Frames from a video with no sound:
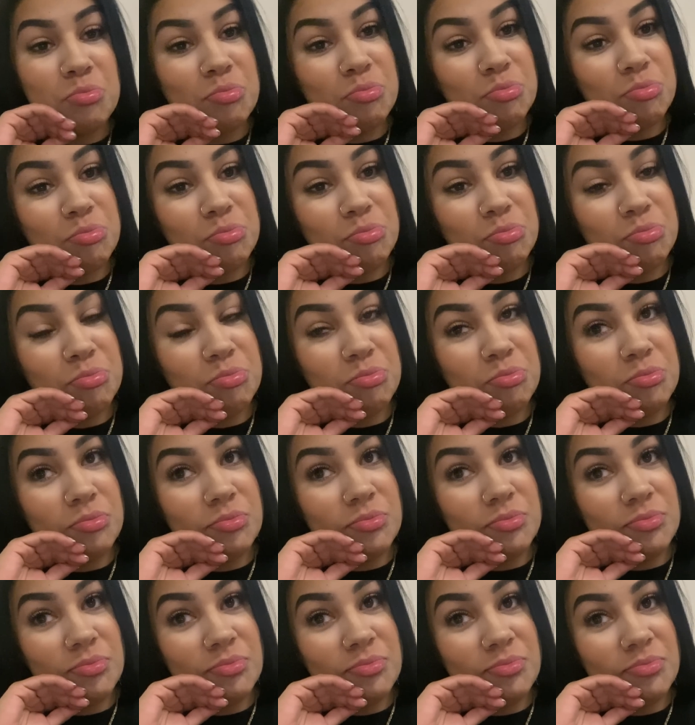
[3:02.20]

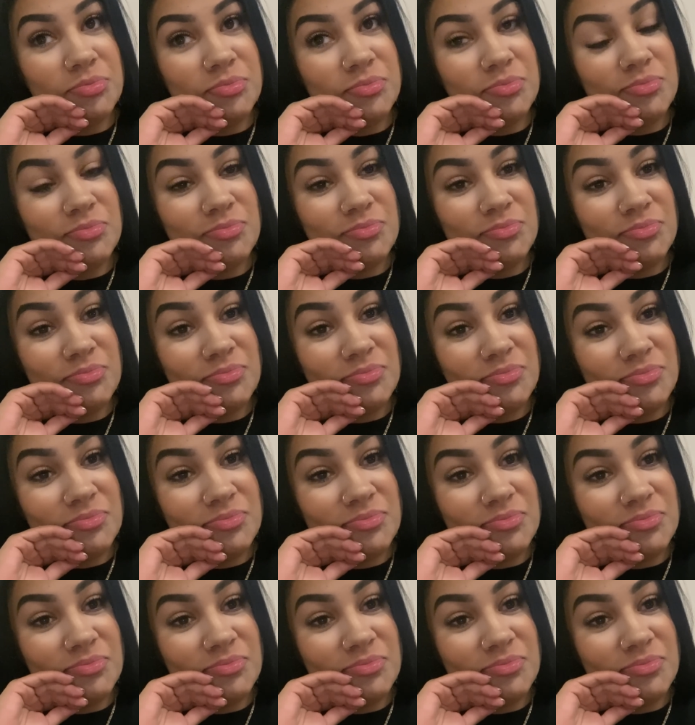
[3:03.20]
(silence)